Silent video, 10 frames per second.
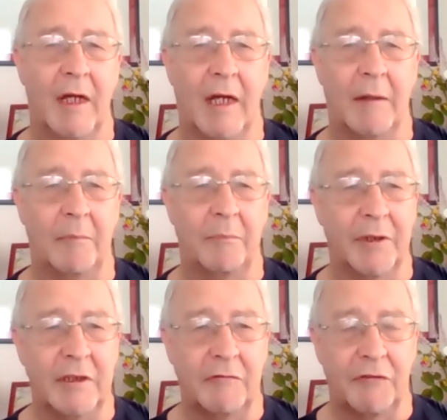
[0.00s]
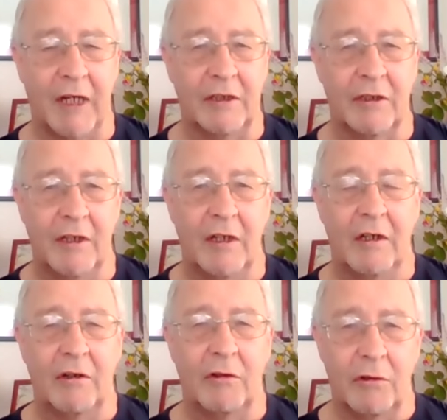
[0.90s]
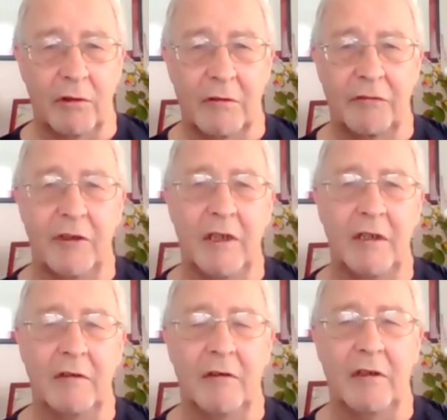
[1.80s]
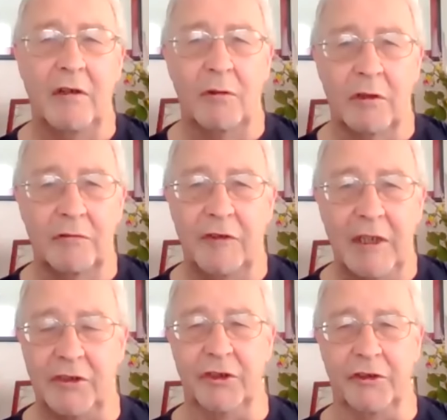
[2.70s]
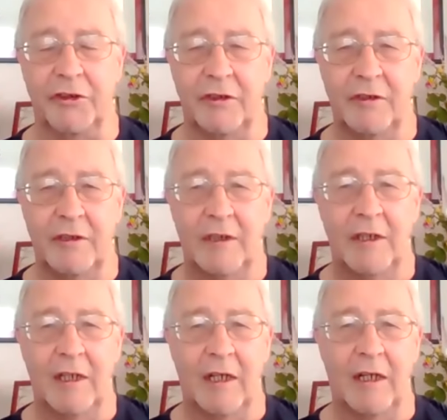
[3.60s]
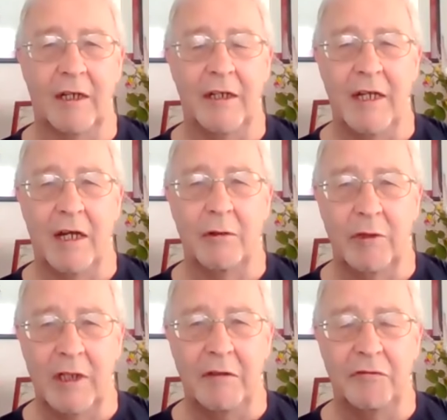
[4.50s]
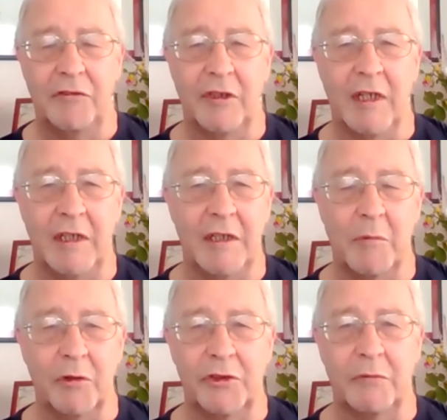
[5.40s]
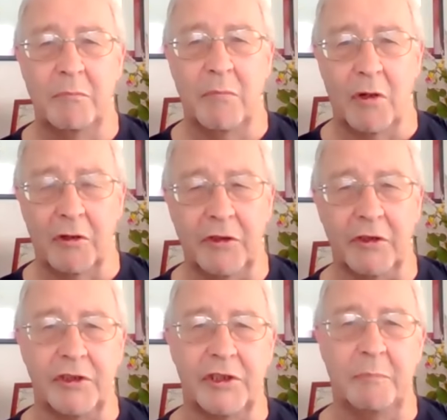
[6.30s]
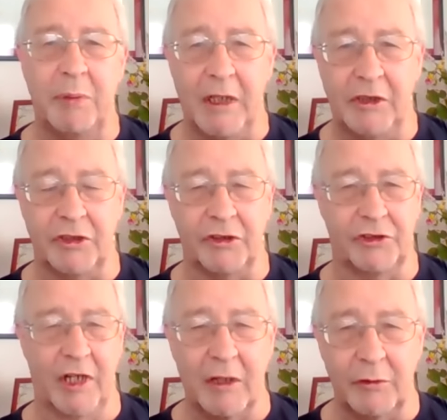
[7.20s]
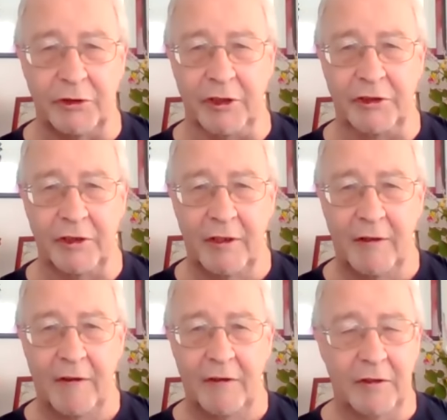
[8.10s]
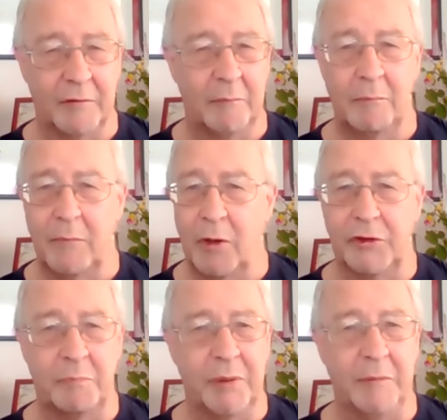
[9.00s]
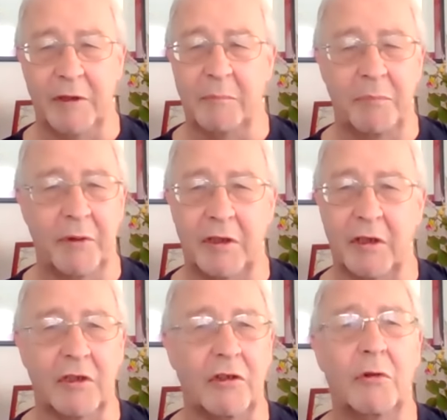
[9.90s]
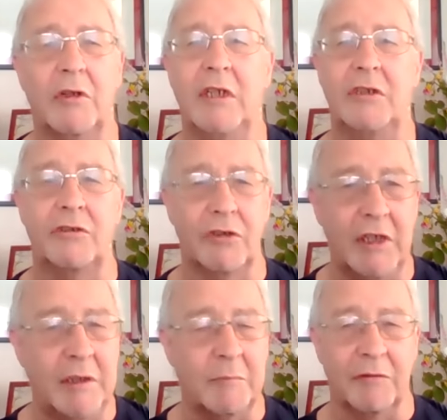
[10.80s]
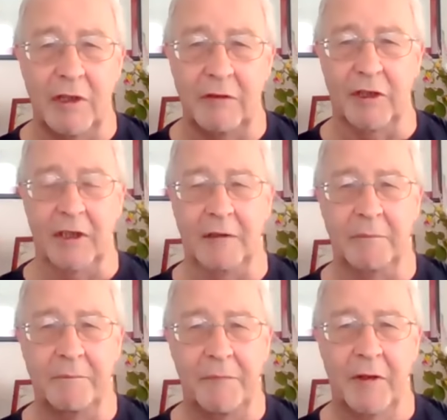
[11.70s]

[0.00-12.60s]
but in fact, all of the local villages now lived in the most modern, spacious houses that most people in Britain could only dream of living in.